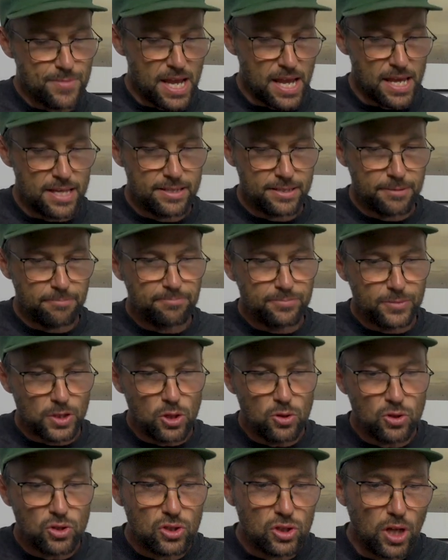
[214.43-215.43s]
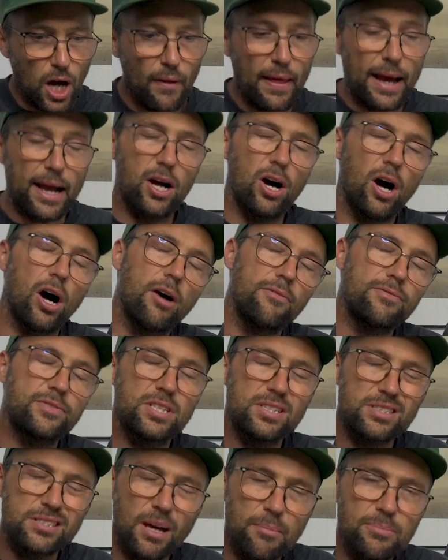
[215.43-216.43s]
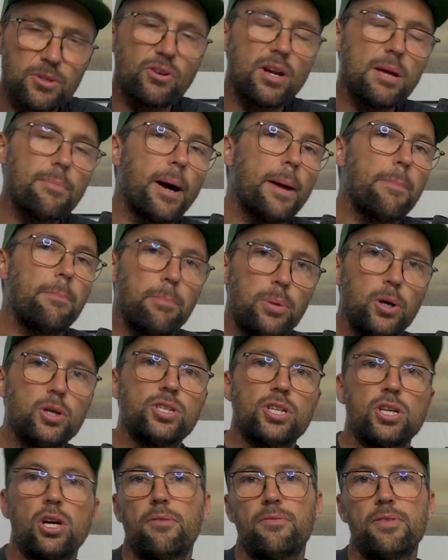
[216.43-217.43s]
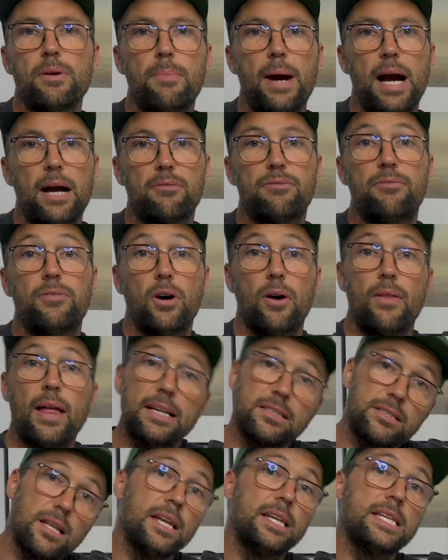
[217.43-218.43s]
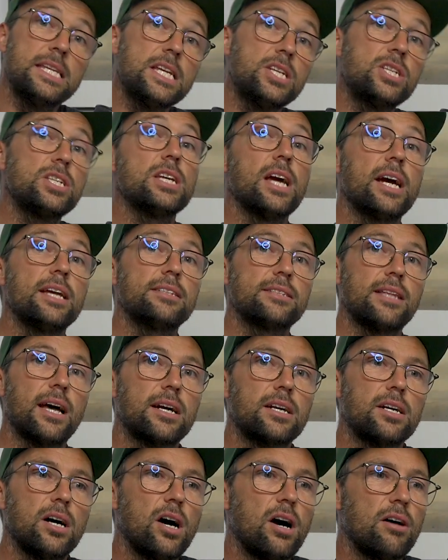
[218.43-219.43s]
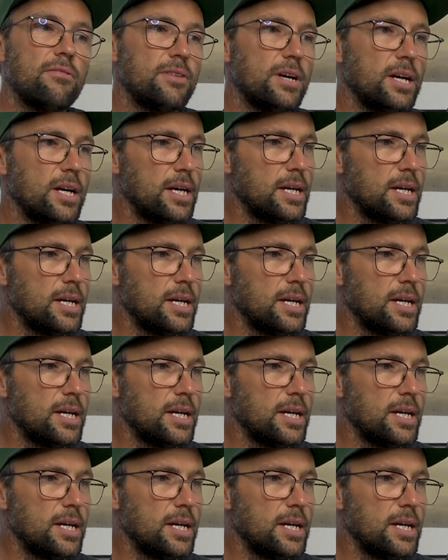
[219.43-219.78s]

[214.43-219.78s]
is you start that carve to some degree by pushing off your back foot. That initiates that carve.